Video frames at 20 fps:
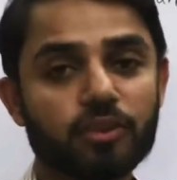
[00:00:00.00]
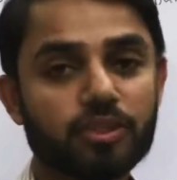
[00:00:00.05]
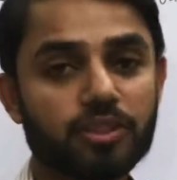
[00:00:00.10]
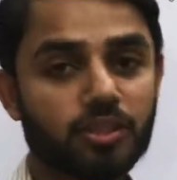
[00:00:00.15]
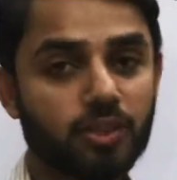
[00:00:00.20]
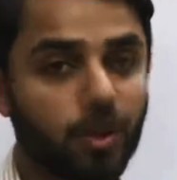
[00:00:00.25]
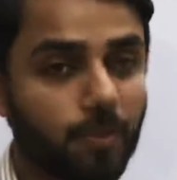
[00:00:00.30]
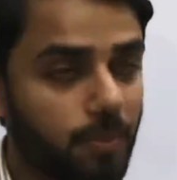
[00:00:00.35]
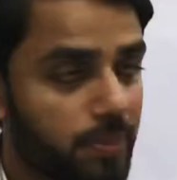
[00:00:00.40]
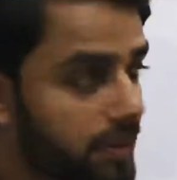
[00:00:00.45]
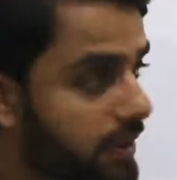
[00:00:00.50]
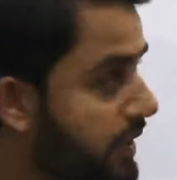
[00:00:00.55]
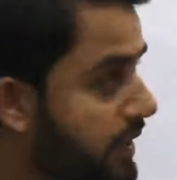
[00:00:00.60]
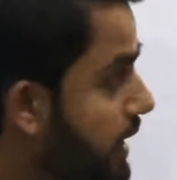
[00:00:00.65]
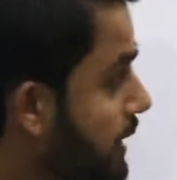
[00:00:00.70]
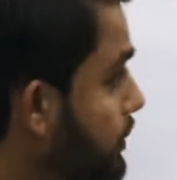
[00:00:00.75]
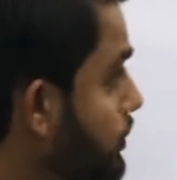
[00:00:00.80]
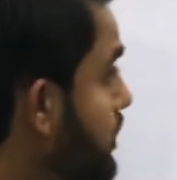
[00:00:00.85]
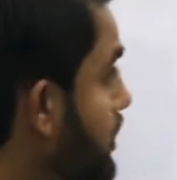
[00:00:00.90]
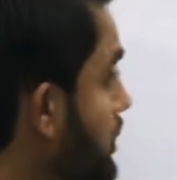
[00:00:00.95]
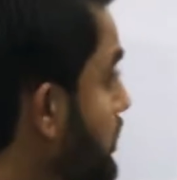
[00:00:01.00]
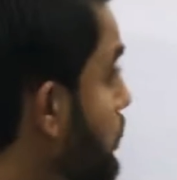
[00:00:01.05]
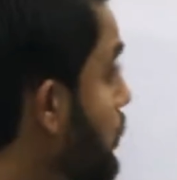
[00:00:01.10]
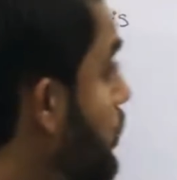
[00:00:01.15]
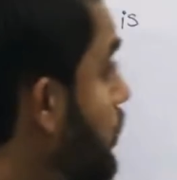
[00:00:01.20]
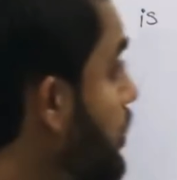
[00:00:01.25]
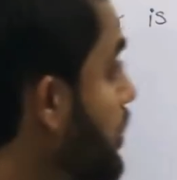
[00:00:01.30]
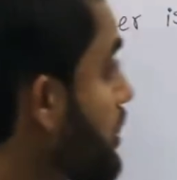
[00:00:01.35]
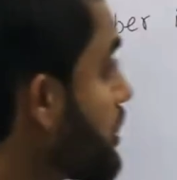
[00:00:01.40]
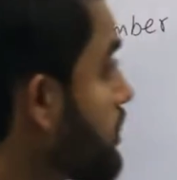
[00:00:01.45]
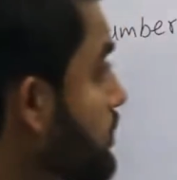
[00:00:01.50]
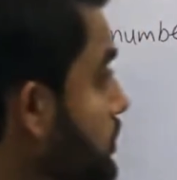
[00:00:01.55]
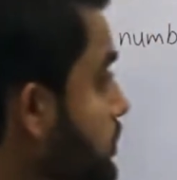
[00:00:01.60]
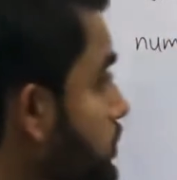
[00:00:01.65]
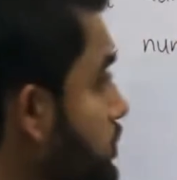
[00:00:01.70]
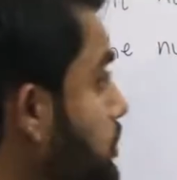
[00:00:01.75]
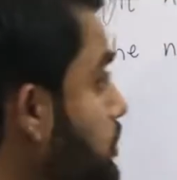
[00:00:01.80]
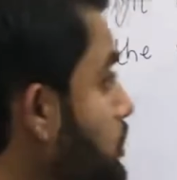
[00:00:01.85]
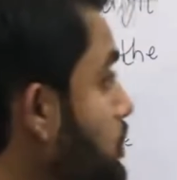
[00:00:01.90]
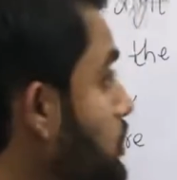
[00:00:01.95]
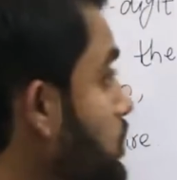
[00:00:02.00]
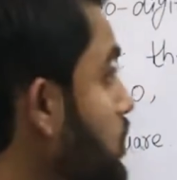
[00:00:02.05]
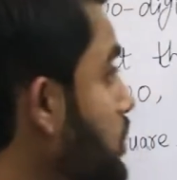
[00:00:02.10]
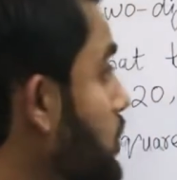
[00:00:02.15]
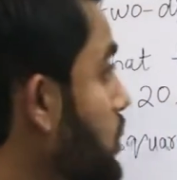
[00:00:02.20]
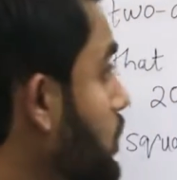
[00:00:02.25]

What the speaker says: the topic that we are going to